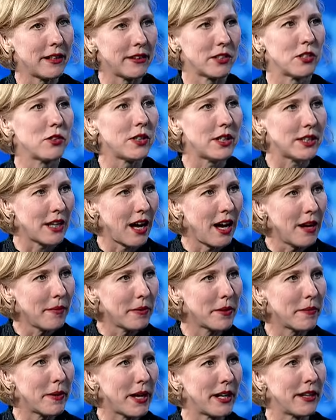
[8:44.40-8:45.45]
in the street. I'm
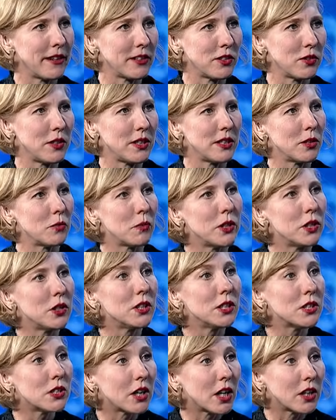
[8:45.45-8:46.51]
the man in the street. And when you
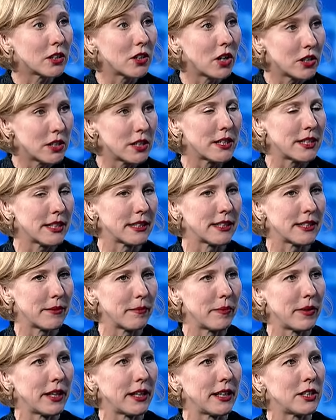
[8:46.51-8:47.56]
start noticing
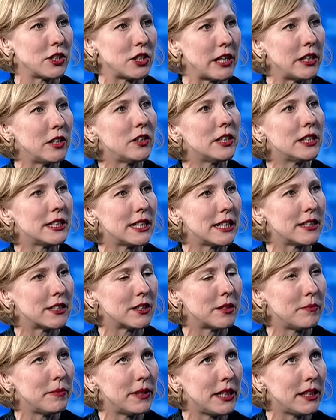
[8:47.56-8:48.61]
something, it generally tends
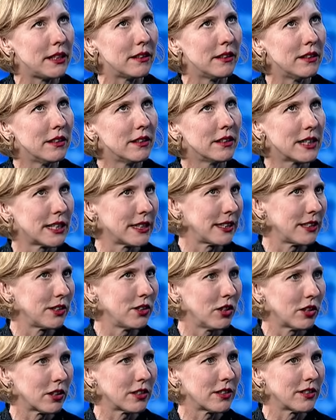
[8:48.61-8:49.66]
to mean, does it
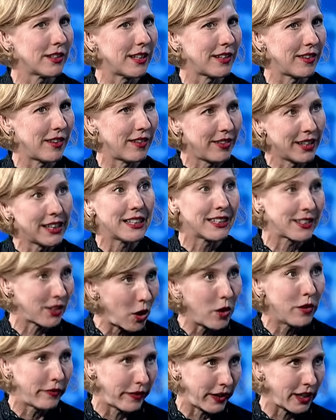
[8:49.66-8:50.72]
not, that the thing is
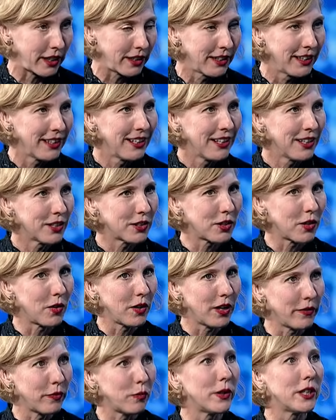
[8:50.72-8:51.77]
over. So um,
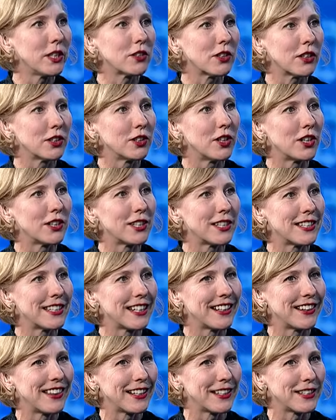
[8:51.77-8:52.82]
if we start uh,
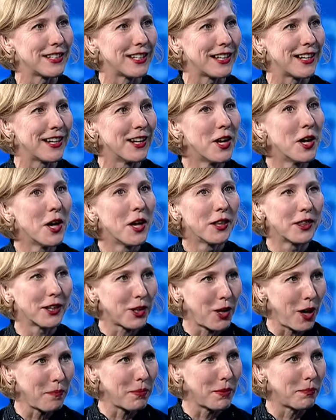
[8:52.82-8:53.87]
noticing that uh, the
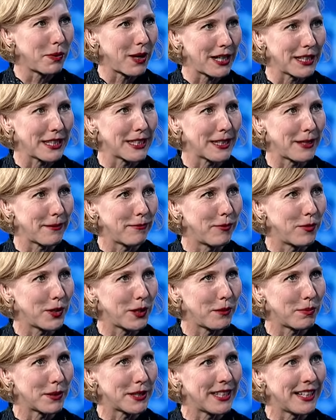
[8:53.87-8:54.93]
copper um, price is up
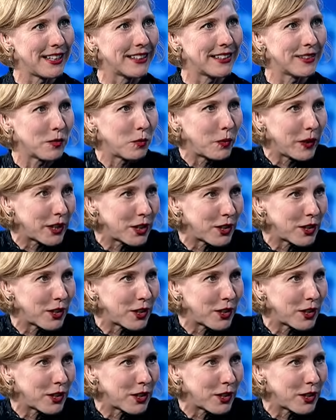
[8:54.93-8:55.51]
40%, we're